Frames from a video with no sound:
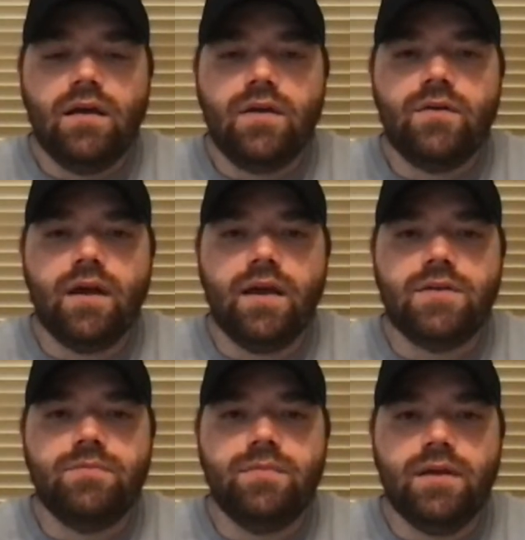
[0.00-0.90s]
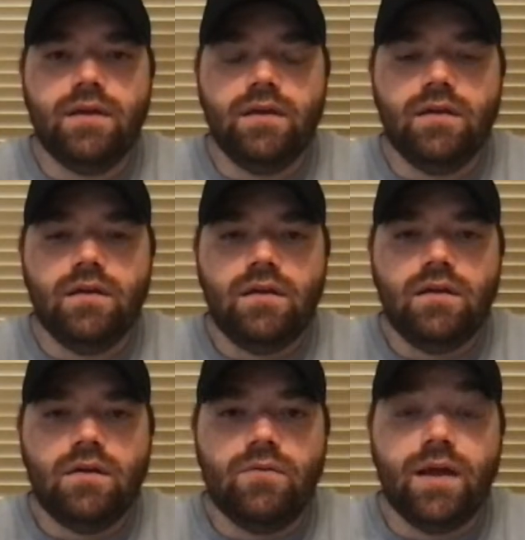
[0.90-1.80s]
Christ being
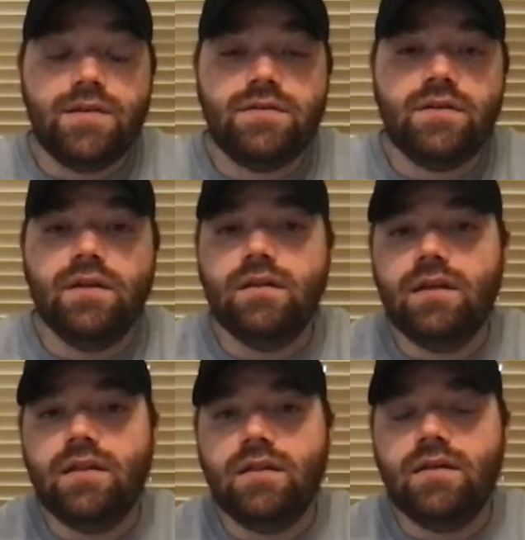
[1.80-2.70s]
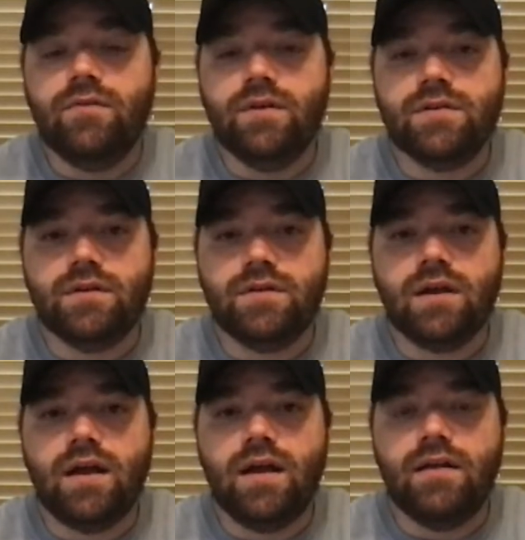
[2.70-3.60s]
arrested and then eventually
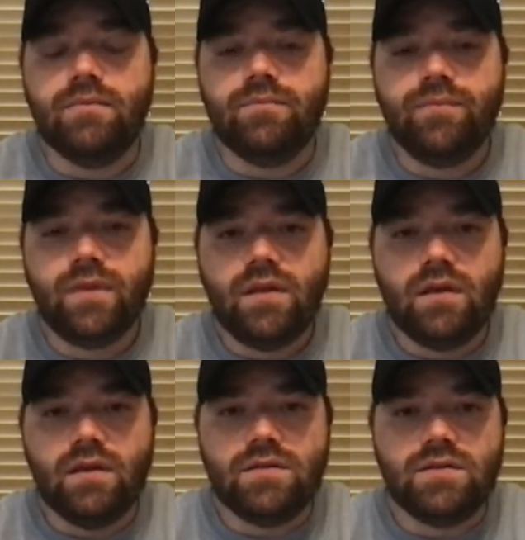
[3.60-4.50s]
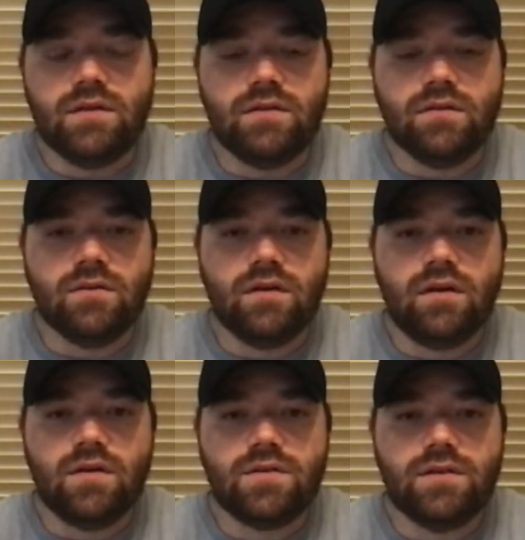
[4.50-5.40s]
tried and sent to the
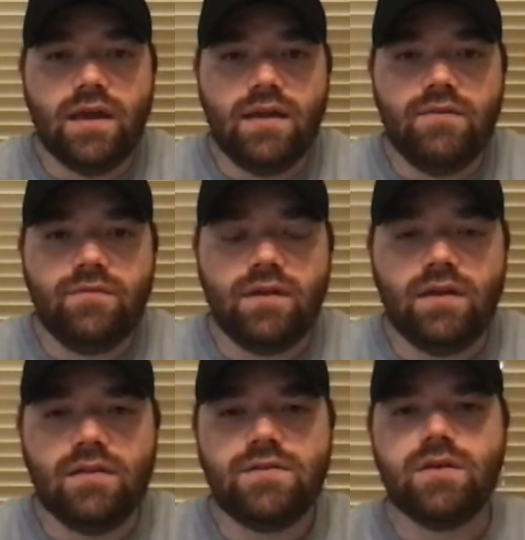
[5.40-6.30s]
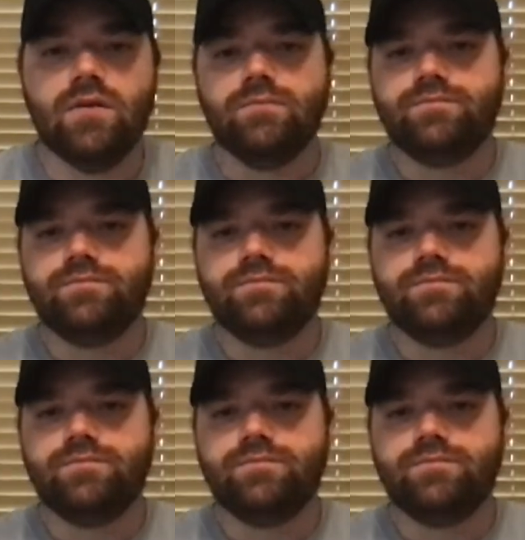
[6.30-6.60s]
cross that evening. And so